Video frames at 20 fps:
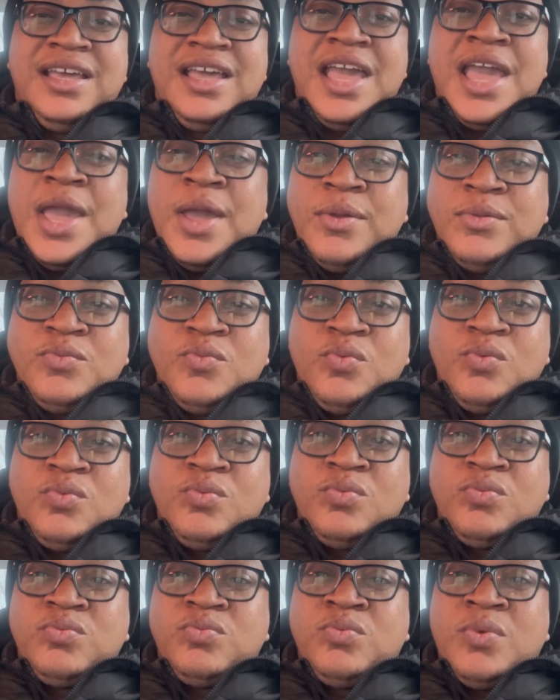And
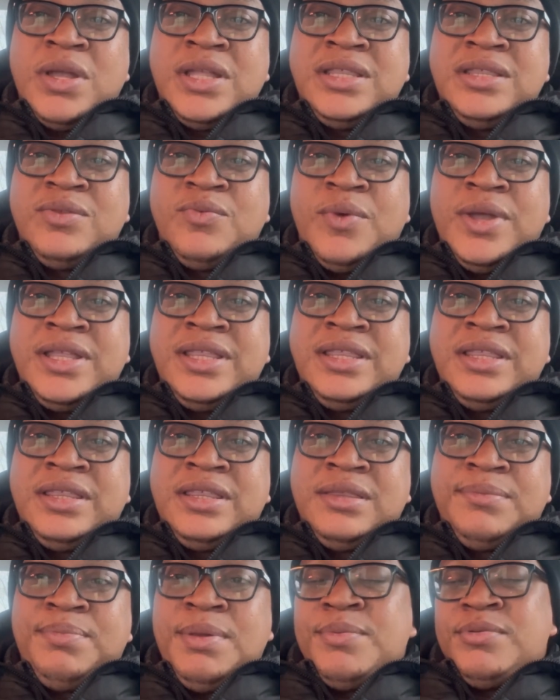when
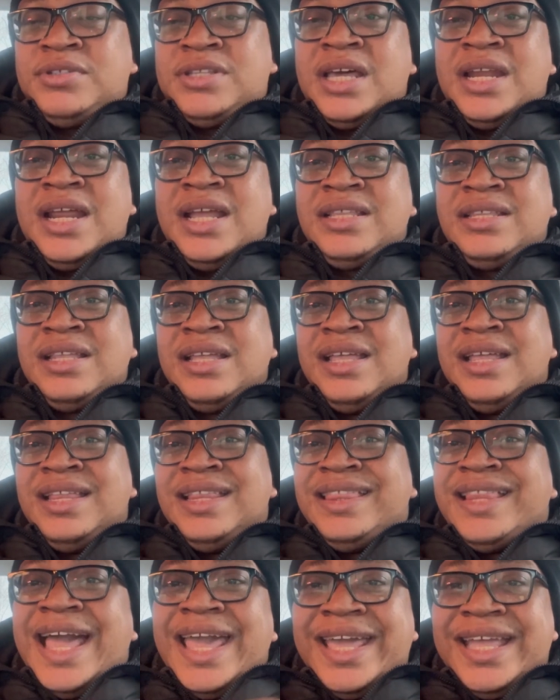people started
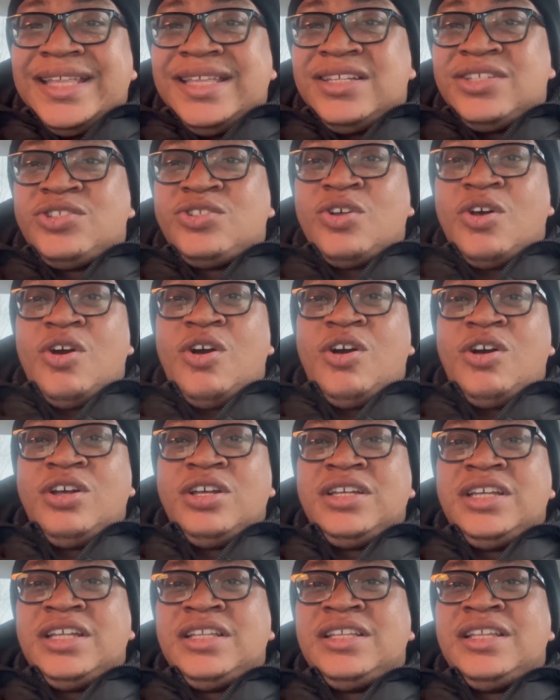liking the
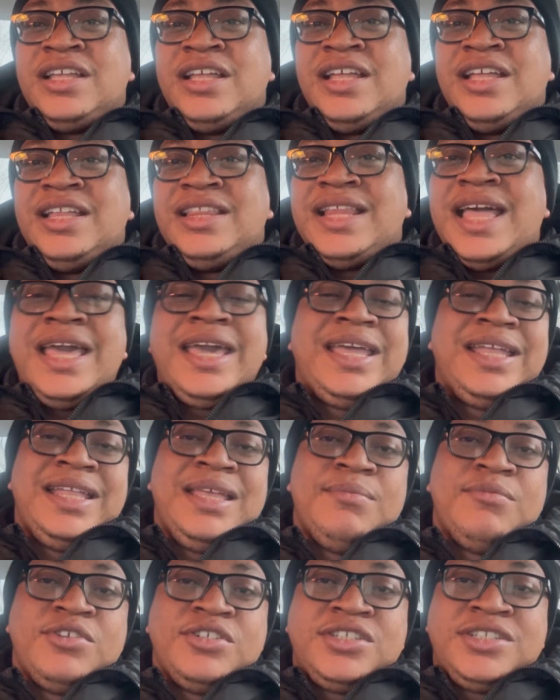song and liking
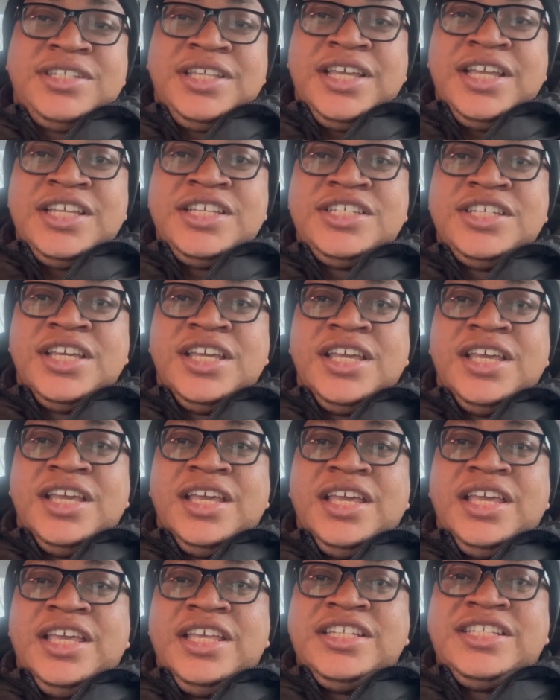him on stage,
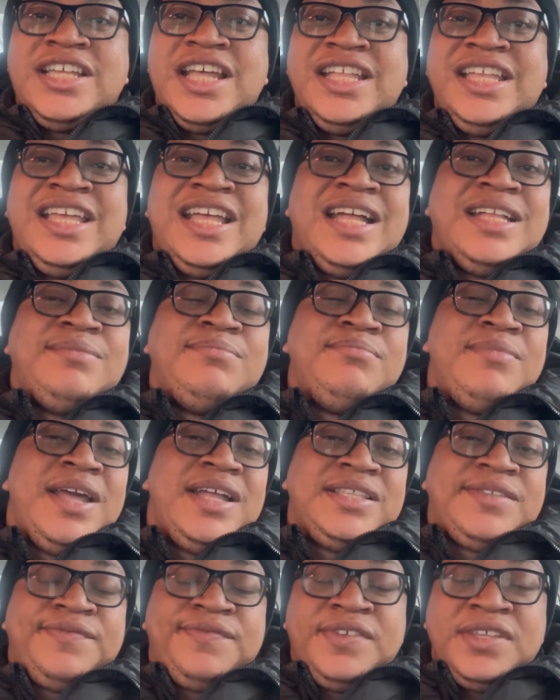he said he had
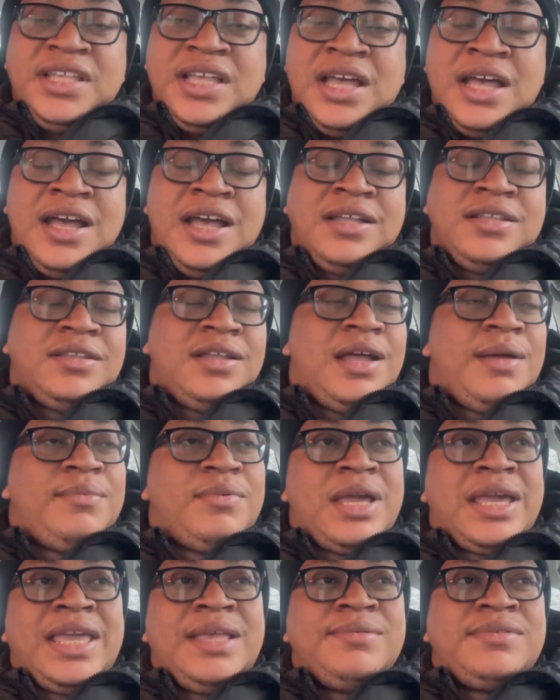met,
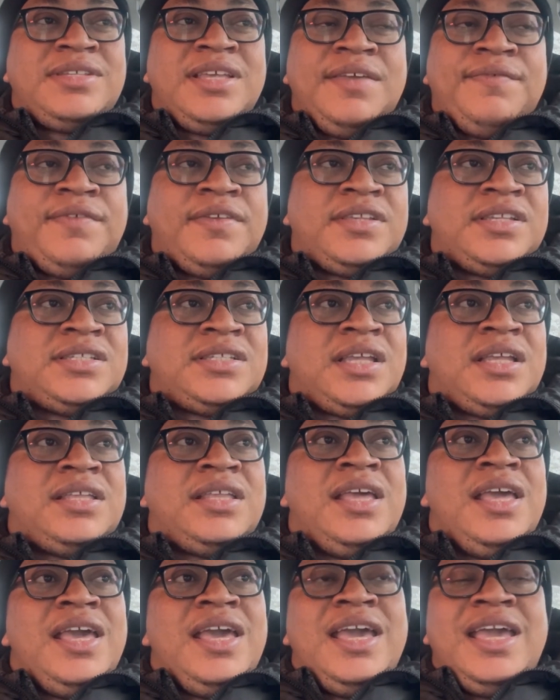I keep saying 50 Cent,
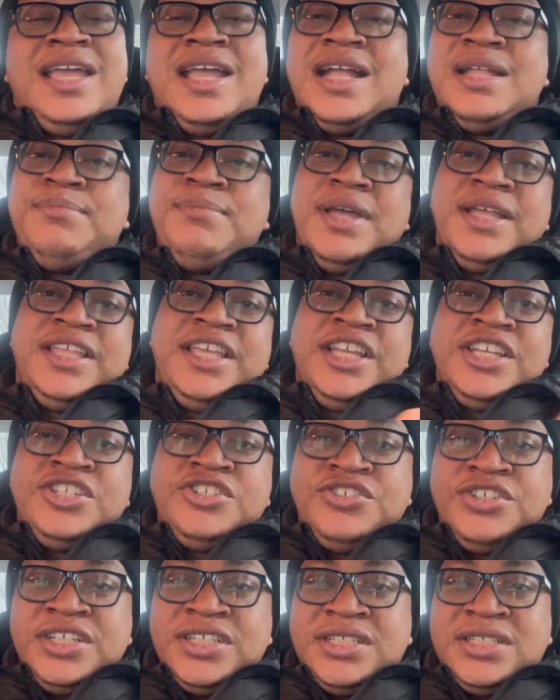he had met
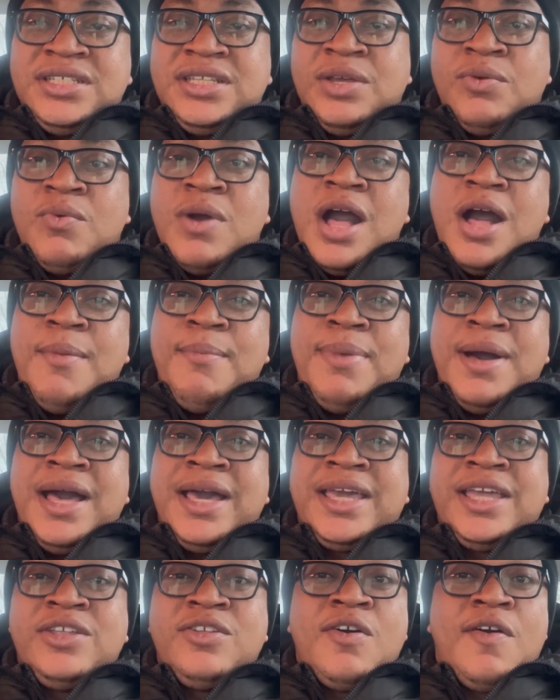Eedris a while
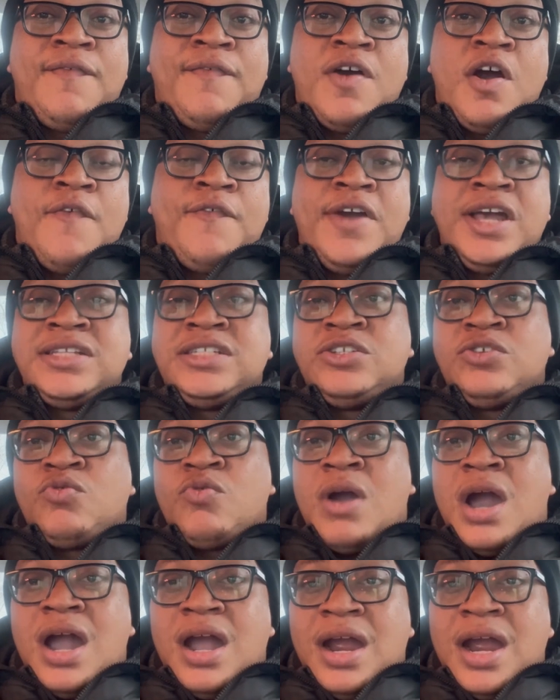back in Alpha Fights in
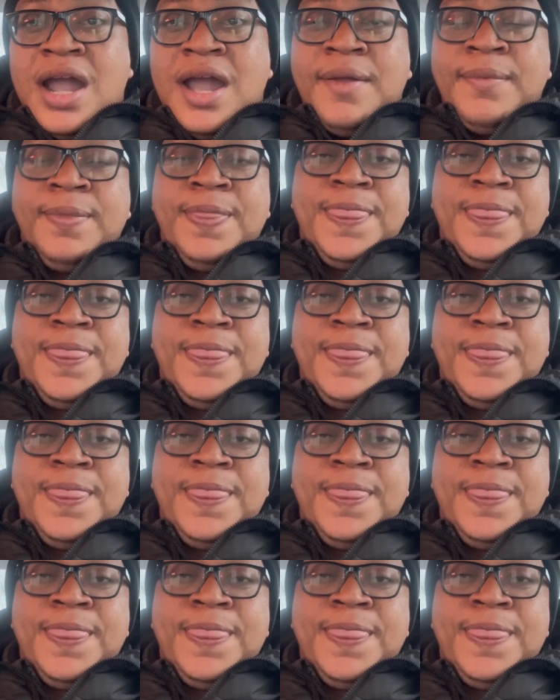Kwara.